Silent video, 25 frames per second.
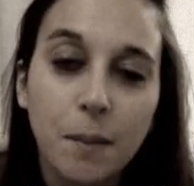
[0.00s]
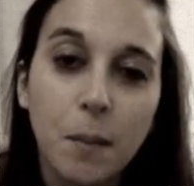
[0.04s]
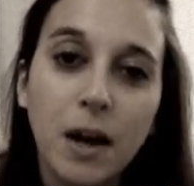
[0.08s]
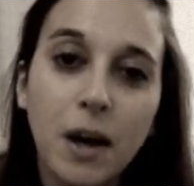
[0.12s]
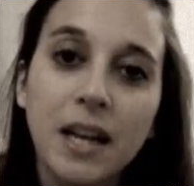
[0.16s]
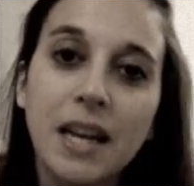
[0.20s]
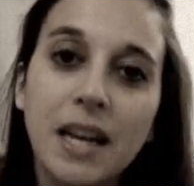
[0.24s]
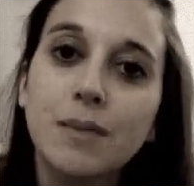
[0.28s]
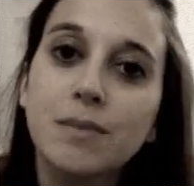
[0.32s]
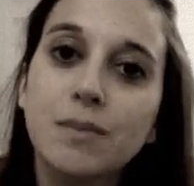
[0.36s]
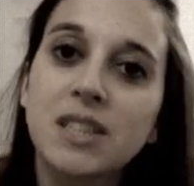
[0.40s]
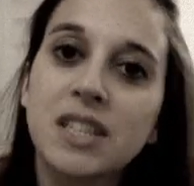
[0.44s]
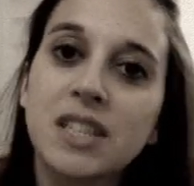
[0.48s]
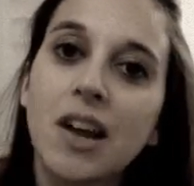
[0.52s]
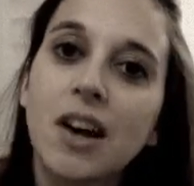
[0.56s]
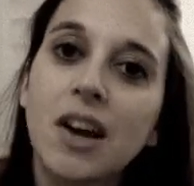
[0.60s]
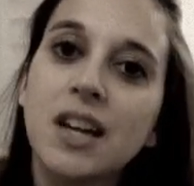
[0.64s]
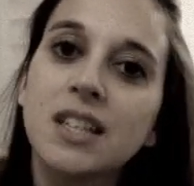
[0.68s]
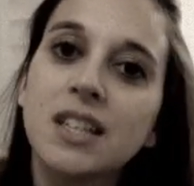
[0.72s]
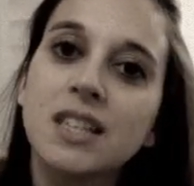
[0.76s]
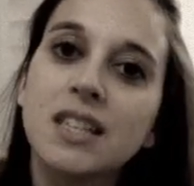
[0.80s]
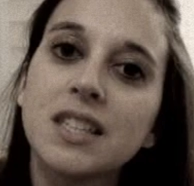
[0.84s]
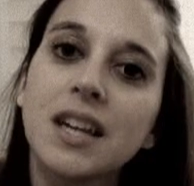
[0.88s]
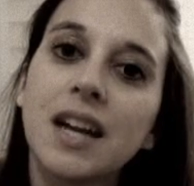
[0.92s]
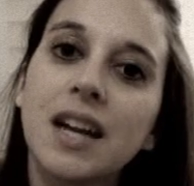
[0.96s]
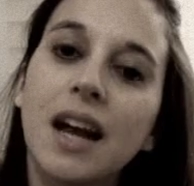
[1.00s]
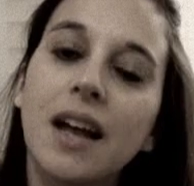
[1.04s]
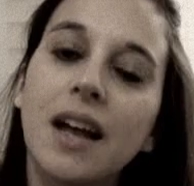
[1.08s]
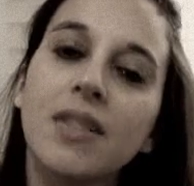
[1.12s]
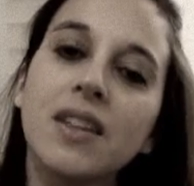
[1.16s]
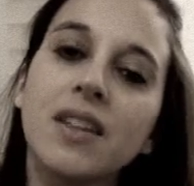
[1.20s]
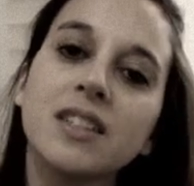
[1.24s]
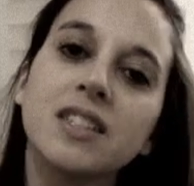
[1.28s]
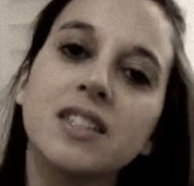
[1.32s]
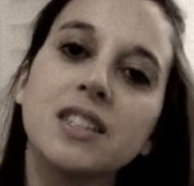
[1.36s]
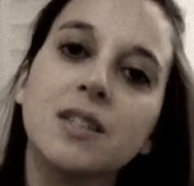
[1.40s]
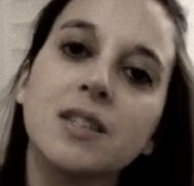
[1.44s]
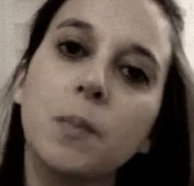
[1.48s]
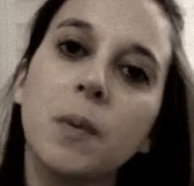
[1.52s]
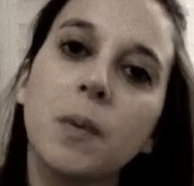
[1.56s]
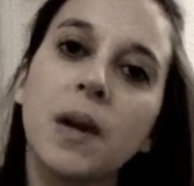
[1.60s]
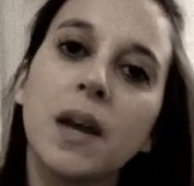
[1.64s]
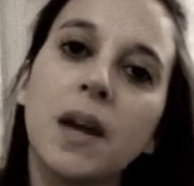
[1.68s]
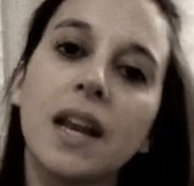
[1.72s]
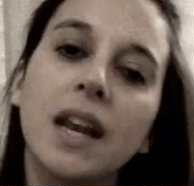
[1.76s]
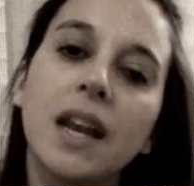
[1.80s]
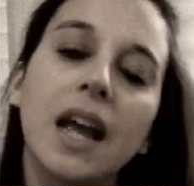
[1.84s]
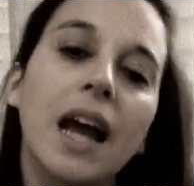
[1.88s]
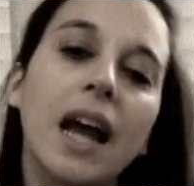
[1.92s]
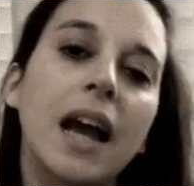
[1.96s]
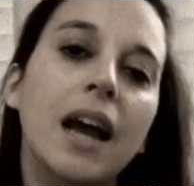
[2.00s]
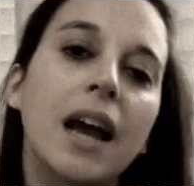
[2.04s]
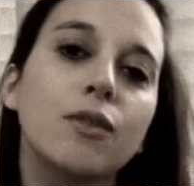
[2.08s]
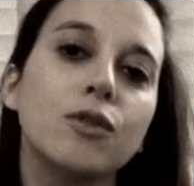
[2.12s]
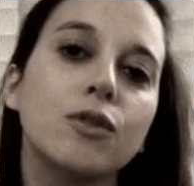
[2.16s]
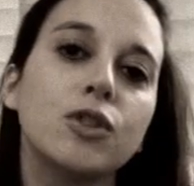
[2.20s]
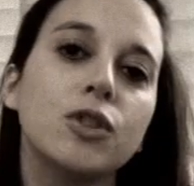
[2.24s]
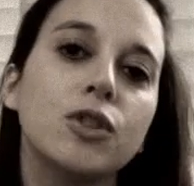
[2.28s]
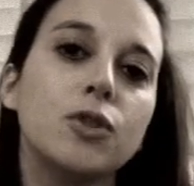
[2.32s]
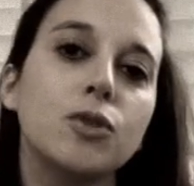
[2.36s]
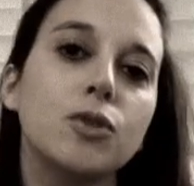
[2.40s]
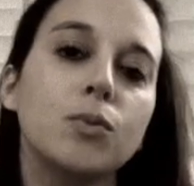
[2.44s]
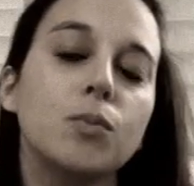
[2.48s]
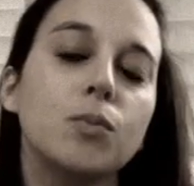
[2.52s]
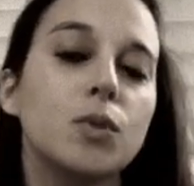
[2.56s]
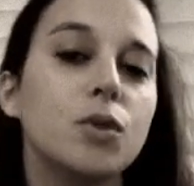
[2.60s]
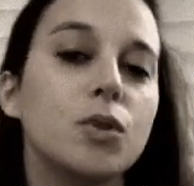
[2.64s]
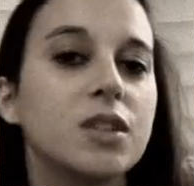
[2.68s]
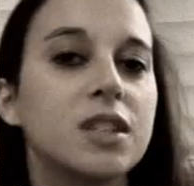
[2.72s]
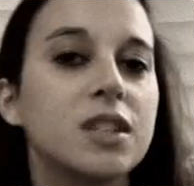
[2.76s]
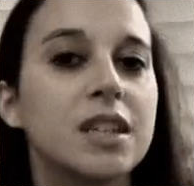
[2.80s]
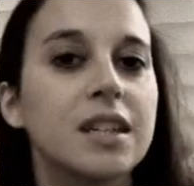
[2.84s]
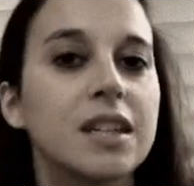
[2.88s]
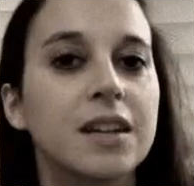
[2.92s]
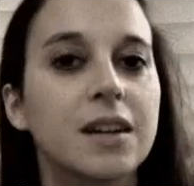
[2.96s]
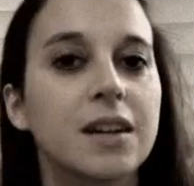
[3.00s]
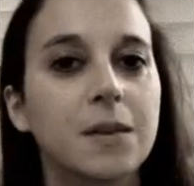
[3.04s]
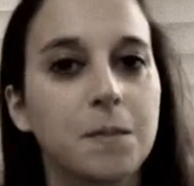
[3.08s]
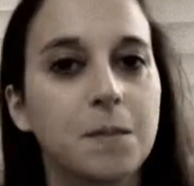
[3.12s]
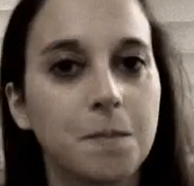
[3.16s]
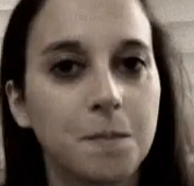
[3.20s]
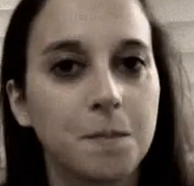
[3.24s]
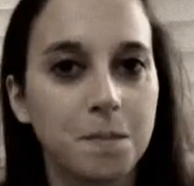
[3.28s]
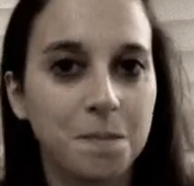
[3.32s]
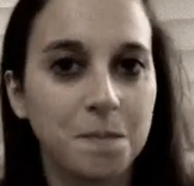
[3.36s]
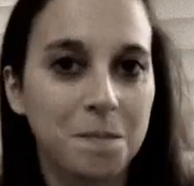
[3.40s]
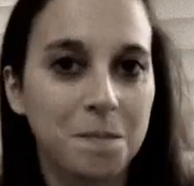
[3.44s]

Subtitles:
My name's Liza and this has been How To Music.